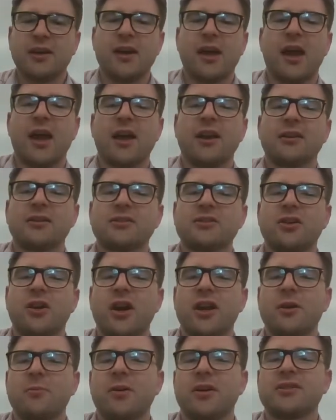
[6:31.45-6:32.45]
and
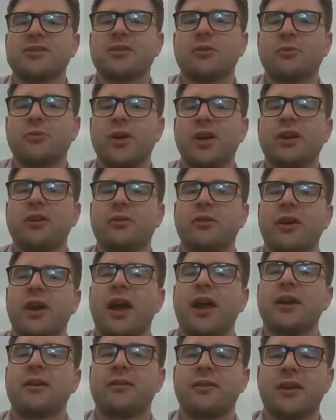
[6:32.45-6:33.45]
try your best to
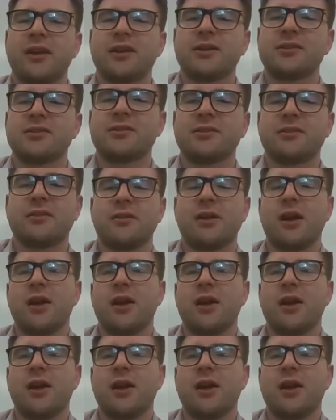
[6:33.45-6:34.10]
recreate things